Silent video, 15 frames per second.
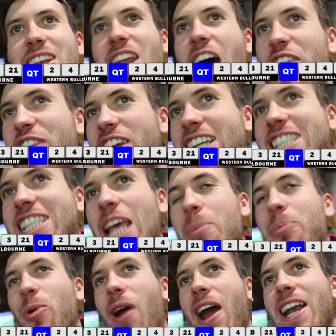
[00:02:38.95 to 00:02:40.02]
Nothing
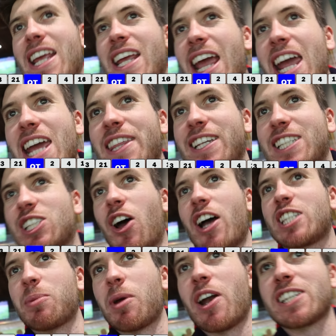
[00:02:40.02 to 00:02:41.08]
separating either
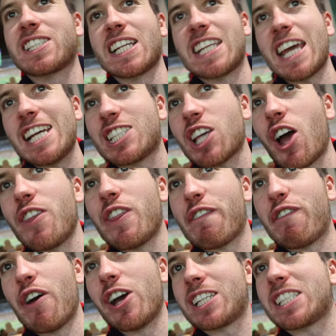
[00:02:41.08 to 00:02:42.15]
side, to be honest. The D's own the
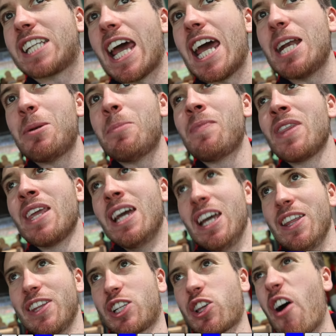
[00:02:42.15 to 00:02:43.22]
first 10.
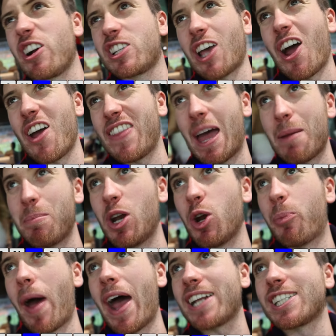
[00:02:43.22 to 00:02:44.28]
The Dogs own that
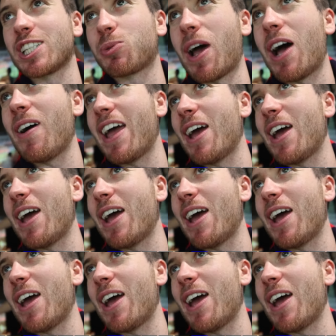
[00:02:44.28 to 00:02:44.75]
middle patch as well.